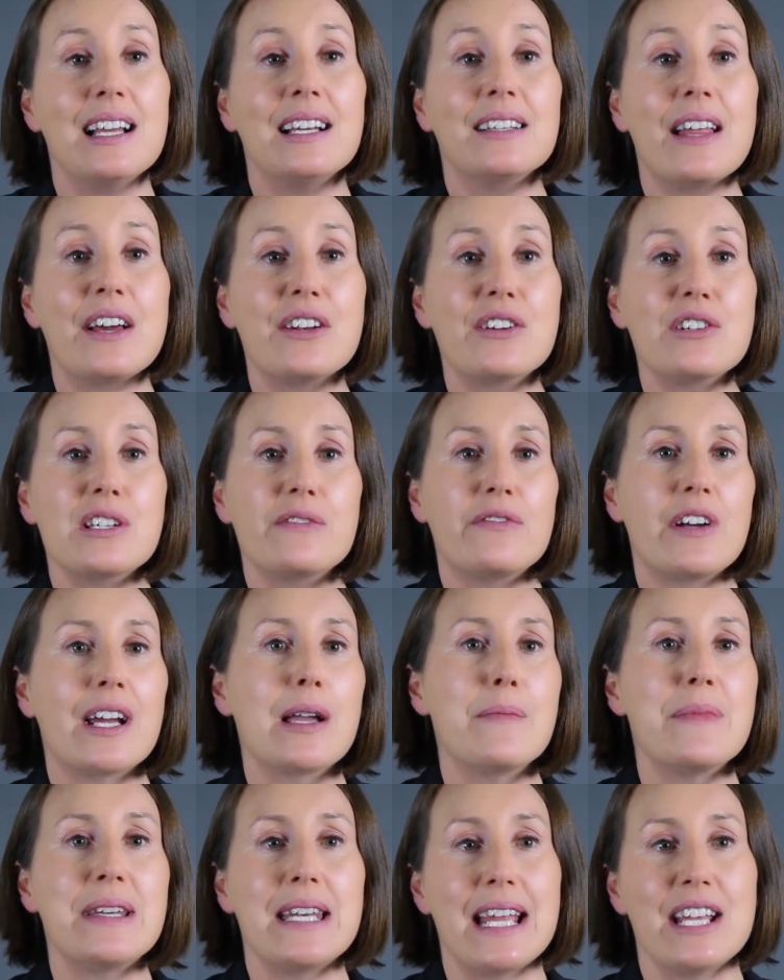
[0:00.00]
Letters of
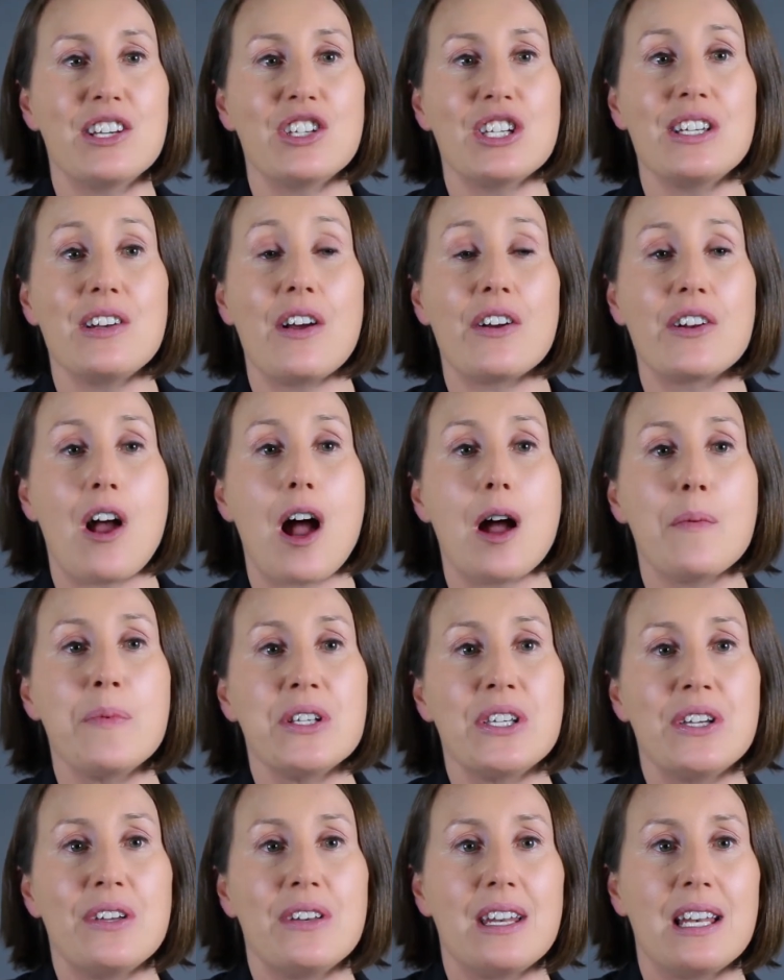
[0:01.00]
recommendation are an
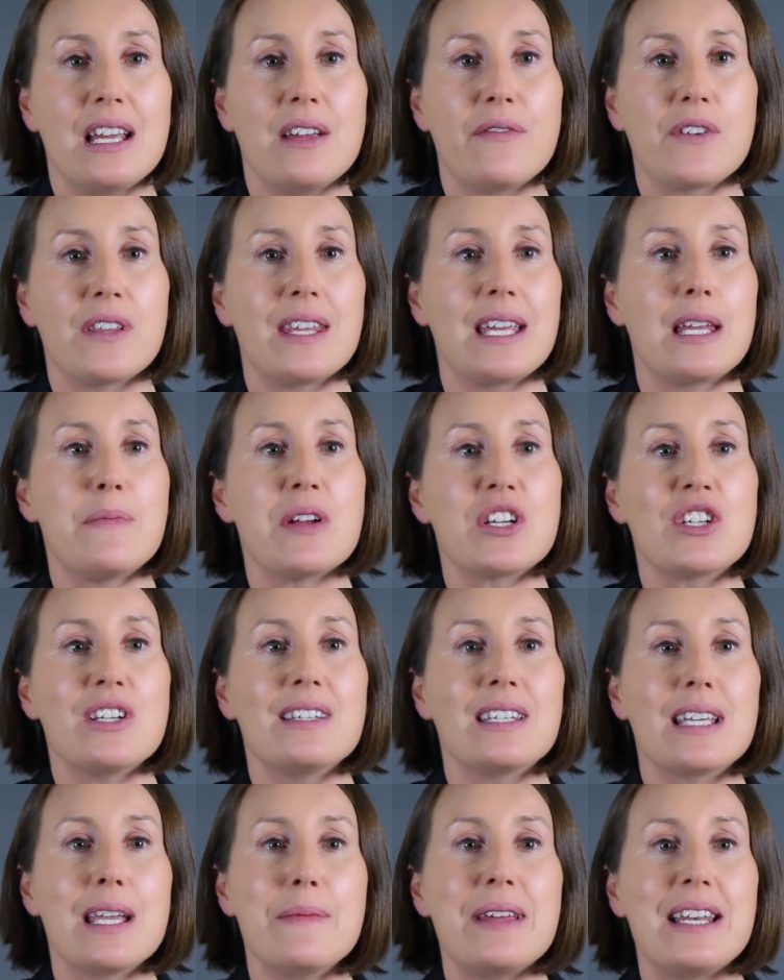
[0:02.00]
opportunity for the
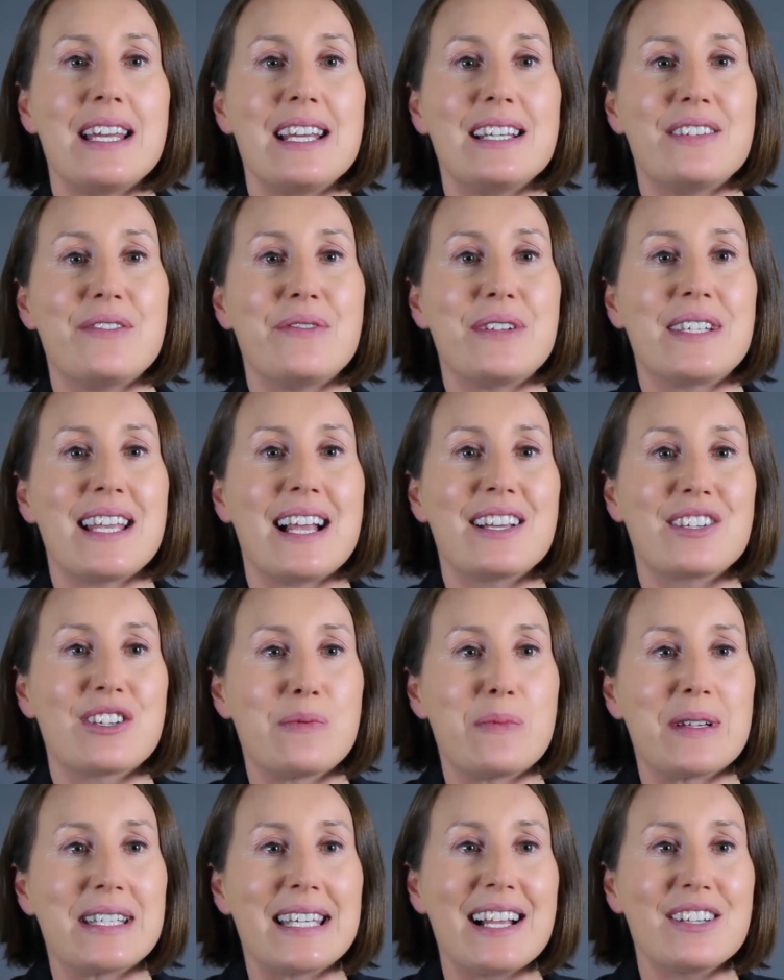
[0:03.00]
admissions committee to assess
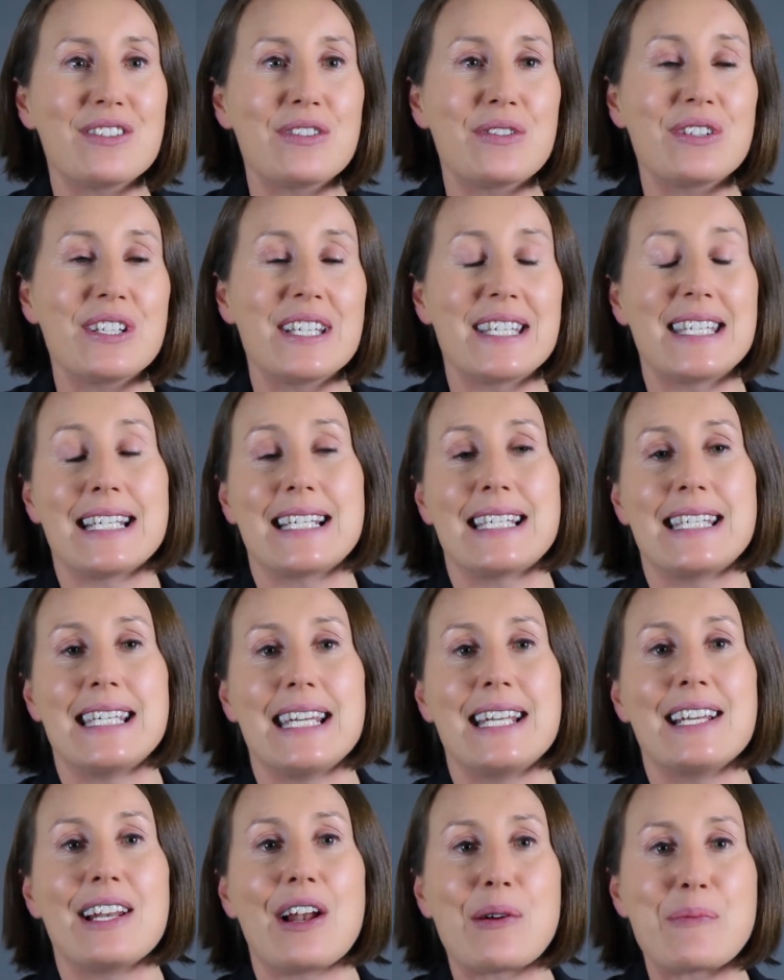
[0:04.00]
your potential to
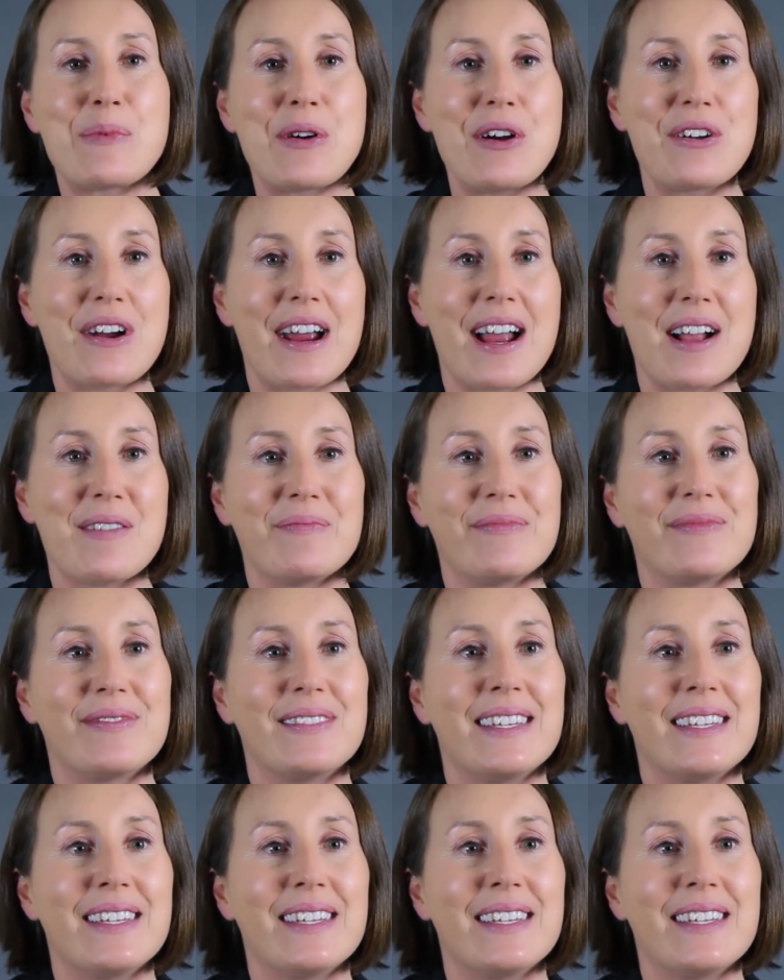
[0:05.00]
succeed in our program.